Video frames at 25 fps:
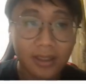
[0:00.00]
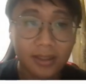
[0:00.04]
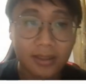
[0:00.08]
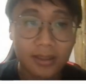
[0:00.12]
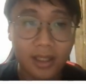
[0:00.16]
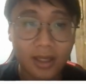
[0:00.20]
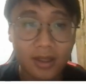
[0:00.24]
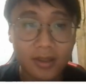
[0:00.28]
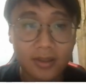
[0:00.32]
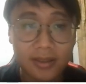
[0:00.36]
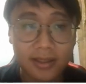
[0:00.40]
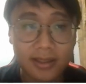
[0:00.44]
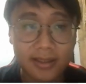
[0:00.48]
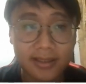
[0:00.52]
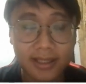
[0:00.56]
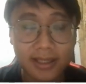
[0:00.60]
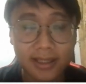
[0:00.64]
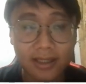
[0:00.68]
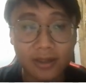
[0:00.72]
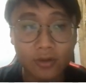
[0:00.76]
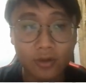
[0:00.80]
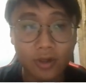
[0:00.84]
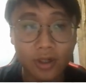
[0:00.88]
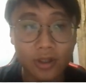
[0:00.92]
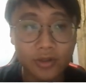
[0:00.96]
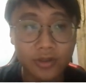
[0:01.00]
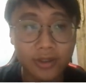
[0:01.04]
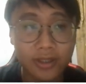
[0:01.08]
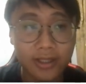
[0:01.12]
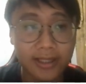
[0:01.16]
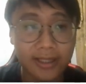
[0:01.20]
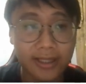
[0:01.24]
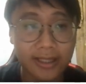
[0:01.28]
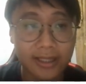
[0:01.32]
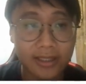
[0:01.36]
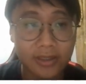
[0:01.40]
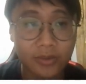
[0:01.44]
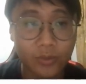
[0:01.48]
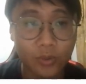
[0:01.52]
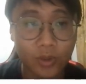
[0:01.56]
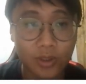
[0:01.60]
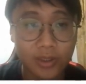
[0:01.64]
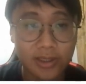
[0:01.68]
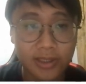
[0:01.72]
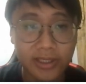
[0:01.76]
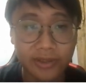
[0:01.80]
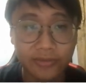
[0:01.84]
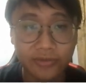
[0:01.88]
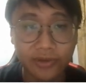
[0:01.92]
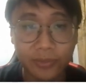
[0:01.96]
Now the second question is what
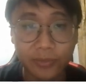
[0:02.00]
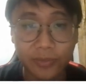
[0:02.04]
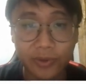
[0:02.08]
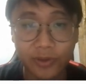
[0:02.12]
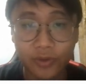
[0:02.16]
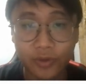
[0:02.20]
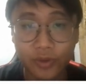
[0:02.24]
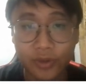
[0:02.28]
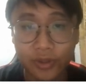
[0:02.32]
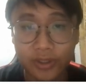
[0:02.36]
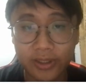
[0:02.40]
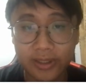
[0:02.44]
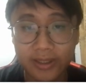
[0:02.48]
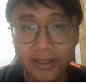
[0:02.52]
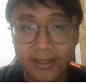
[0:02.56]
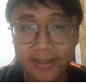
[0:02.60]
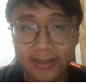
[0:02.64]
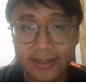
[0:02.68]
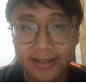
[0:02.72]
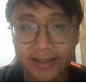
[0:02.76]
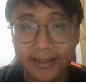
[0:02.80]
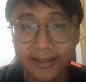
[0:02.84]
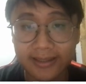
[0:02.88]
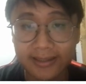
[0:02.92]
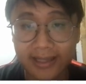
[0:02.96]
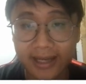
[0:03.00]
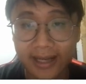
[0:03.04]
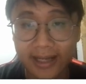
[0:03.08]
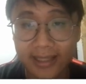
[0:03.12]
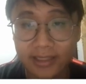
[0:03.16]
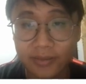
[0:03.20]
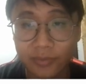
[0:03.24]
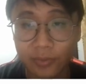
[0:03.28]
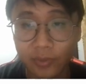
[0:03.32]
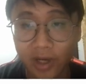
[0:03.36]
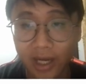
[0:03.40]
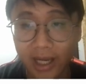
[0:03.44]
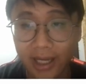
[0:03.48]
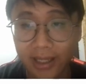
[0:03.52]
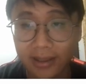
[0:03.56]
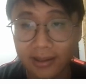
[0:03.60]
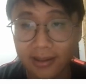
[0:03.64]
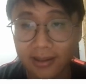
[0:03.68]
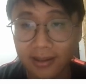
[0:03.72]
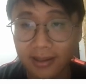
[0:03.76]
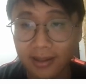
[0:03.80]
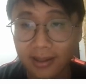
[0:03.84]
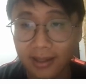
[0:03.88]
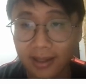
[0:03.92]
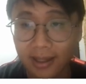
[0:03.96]
is different between synchronized block
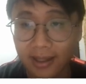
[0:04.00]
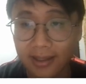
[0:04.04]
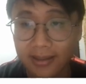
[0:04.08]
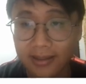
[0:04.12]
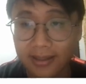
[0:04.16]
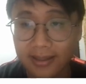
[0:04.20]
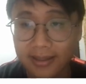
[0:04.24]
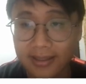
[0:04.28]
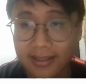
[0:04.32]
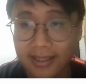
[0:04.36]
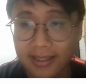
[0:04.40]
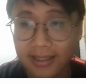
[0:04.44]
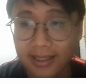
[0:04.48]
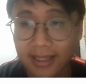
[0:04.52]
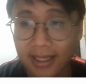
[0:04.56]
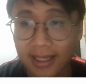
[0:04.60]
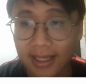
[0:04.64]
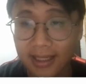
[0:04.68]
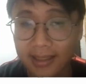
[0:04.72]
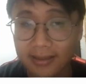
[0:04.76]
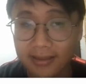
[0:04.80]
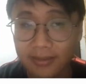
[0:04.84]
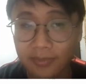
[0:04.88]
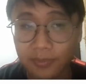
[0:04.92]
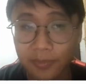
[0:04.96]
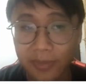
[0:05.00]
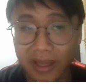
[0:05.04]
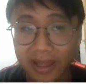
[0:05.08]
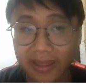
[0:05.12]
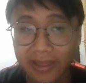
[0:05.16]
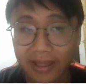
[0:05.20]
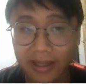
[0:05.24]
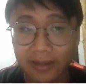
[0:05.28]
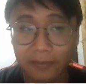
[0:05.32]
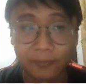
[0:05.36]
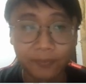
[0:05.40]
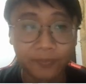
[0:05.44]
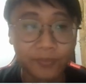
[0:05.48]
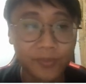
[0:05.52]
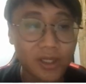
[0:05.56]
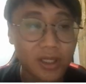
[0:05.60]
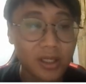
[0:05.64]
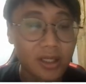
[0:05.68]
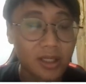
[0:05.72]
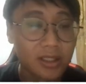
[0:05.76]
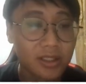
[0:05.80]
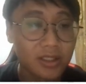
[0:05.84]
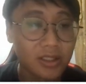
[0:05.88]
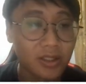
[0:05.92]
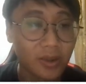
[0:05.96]
and the synchronized method.
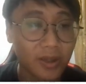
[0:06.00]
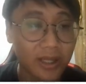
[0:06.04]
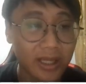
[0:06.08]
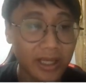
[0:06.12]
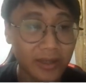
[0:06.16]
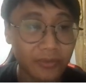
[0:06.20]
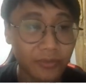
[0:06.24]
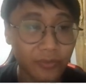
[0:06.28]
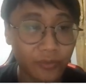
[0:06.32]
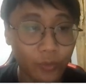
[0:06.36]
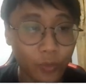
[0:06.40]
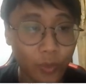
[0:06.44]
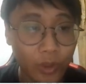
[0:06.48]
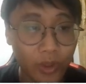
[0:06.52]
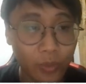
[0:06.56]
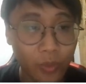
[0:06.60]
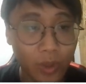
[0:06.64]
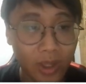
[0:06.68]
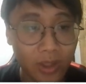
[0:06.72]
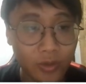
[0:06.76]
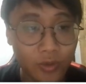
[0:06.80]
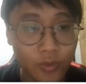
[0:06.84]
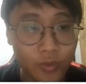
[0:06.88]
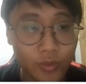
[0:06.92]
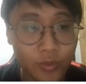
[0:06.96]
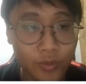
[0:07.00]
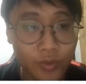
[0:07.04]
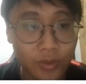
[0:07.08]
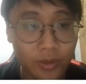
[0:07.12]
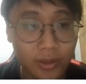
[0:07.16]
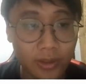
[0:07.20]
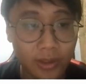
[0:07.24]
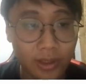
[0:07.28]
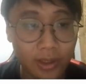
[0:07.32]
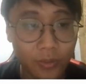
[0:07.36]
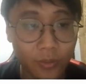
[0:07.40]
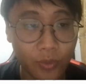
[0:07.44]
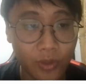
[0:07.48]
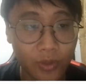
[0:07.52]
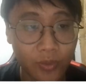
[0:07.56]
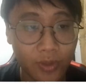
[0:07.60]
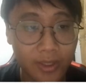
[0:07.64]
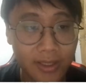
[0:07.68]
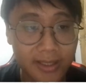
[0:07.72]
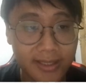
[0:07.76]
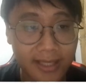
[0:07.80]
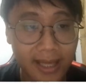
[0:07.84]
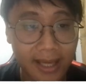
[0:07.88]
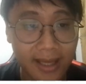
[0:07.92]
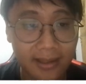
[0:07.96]
So if we want
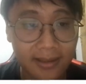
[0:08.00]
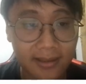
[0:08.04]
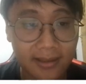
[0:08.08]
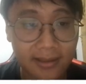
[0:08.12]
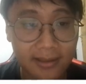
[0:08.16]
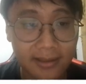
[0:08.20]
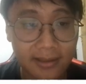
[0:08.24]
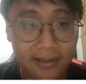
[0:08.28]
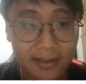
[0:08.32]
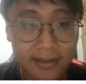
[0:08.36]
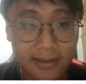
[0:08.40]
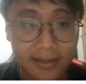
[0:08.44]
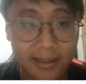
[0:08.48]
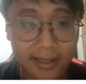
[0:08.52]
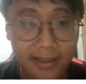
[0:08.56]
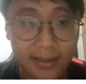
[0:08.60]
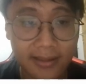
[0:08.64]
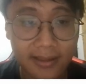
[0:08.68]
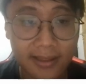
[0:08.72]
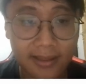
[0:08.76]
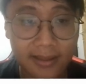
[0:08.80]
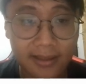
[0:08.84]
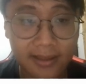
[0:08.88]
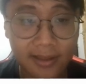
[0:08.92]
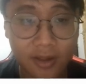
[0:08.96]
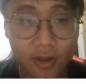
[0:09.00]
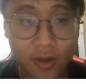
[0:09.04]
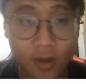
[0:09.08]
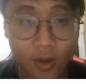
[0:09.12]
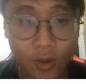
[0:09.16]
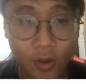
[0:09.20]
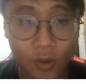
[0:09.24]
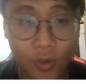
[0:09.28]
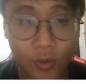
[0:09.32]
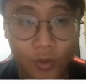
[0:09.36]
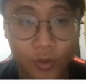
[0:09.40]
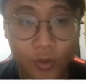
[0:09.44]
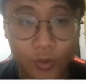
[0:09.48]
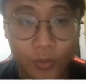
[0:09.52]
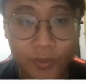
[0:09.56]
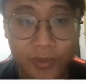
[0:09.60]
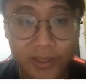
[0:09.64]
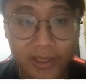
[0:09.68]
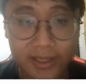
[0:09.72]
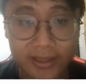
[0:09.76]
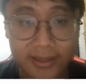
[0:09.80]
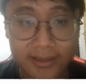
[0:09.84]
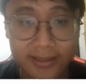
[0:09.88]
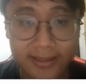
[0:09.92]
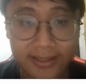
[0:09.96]
some certain code to
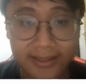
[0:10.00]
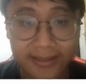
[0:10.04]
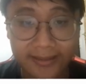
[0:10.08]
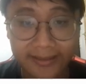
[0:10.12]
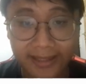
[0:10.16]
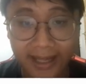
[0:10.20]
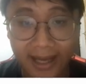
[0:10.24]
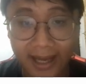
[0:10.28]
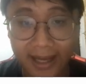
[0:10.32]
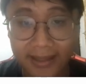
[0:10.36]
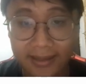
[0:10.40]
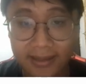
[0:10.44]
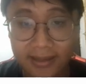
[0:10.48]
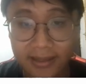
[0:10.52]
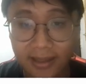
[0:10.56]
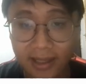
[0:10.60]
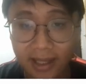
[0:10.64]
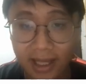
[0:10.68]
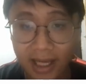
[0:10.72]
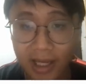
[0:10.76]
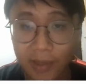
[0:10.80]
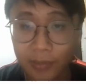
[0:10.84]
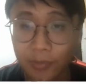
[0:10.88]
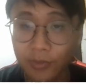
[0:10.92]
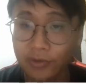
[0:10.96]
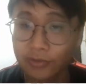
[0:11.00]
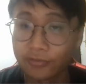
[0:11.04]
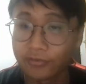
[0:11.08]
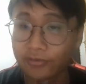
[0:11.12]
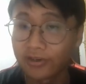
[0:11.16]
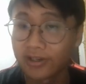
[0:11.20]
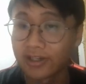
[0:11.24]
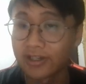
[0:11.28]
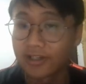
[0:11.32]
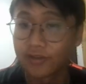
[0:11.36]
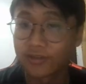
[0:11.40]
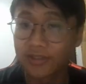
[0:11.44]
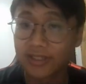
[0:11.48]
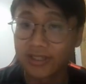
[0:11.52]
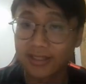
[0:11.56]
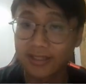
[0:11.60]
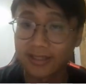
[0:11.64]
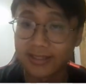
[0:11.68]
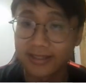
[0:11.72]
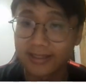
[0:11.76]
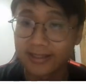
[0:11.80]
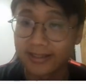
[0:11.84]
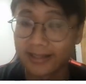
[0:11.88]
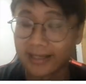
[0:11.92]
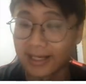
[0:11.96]
be synchronized, I prefer using the
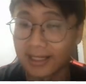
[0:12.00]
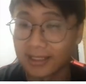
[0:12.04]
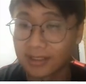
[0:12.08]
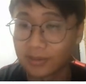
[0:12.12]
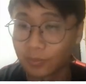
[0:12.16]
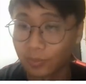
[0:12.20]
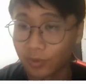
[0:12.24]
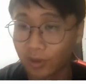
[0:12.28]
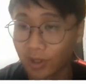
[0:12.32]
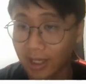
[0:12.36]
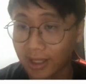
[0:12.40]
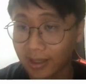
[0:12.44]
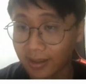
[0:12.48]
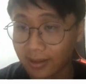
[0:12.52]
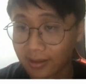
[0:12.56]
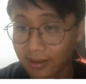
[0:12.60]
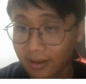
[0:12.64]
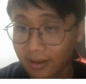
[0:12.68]
synchronized block.